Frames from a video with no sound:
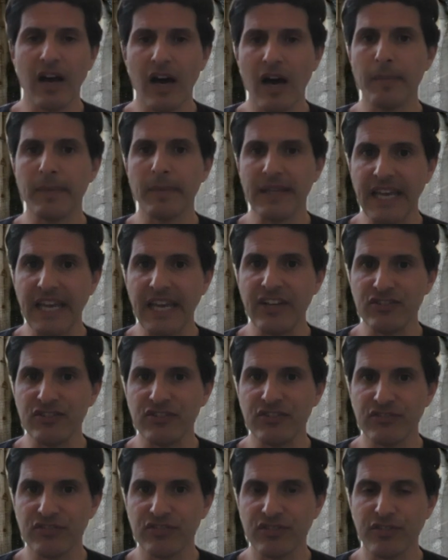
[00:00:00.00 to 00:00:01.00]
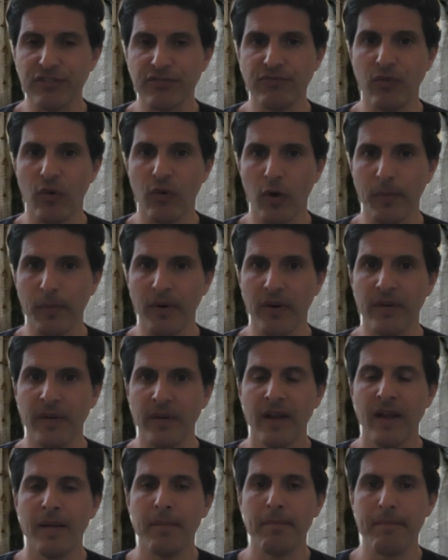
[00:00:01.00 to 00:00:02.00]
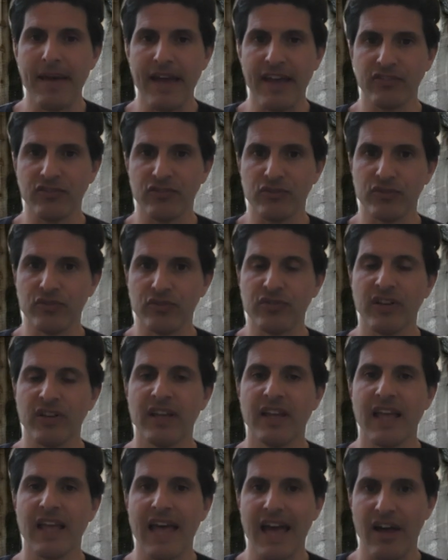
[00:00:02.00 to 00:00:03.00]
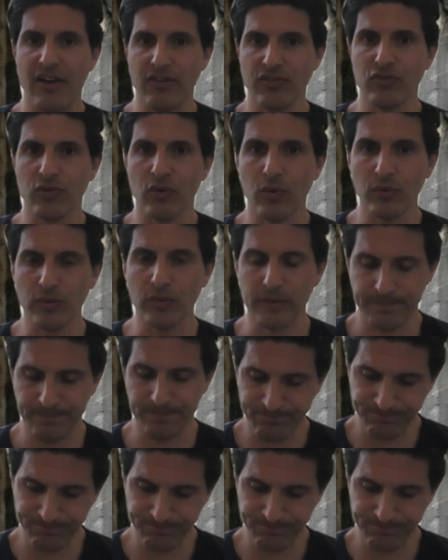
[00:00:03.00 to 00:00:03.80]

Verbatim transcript: obligations to the former master's household.